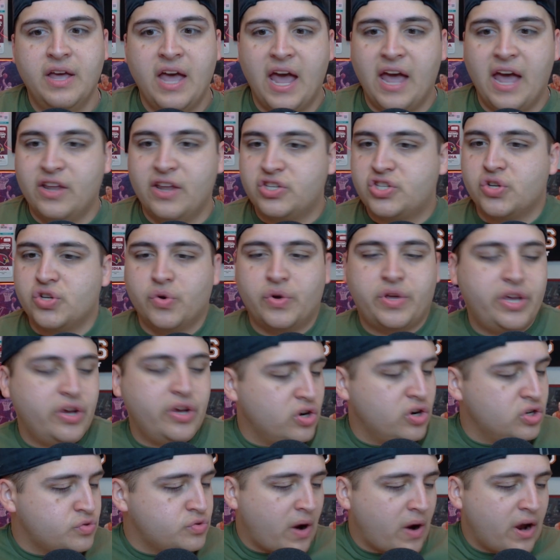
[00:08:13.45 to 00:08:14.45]
And so
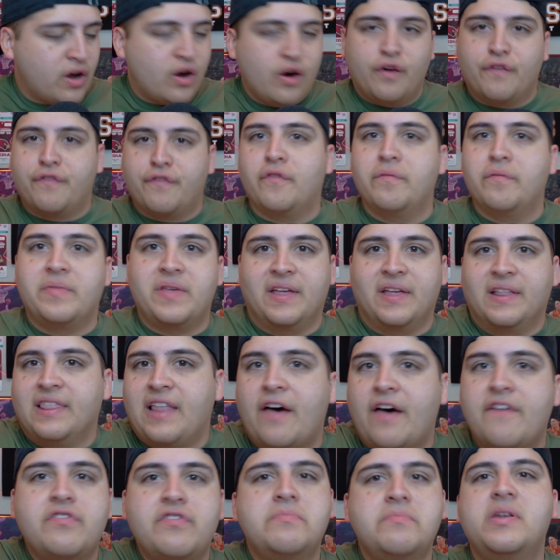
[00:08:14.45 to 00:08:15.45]
here's where I go from the
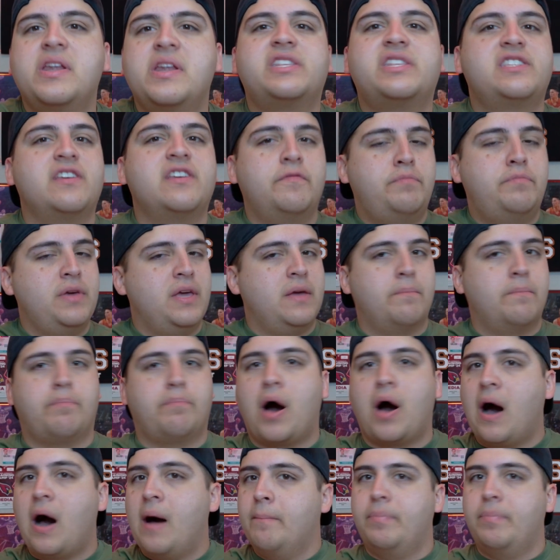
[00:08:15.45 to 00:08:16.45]
11 minutes of being
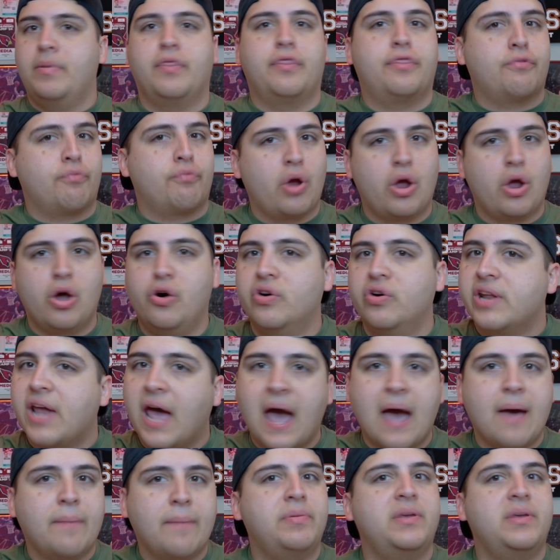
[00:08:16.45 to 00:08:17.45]
pomp and thrill and
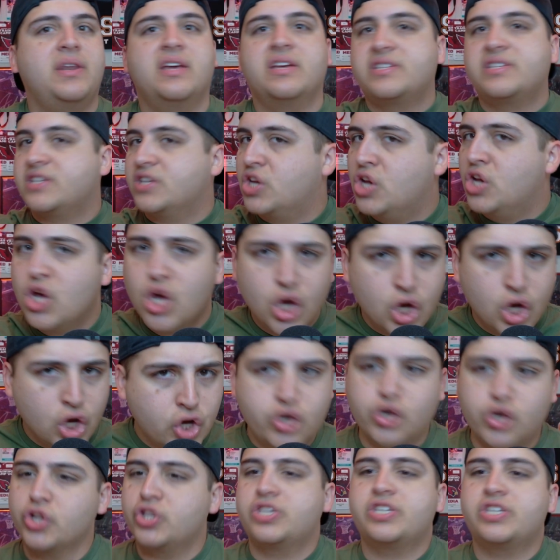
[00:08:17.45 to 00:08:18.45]
happiness and
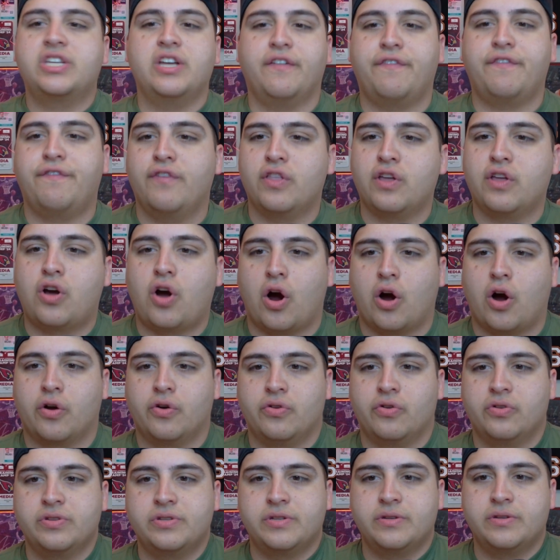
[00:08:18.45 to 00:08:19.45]
good stuff for the
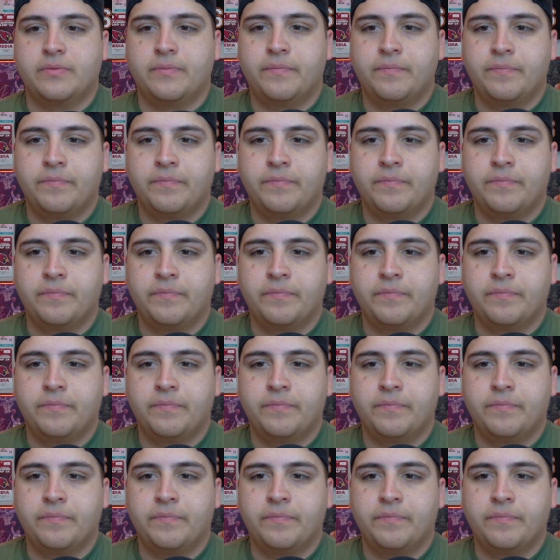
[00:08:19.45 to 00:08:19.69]
Cardinals.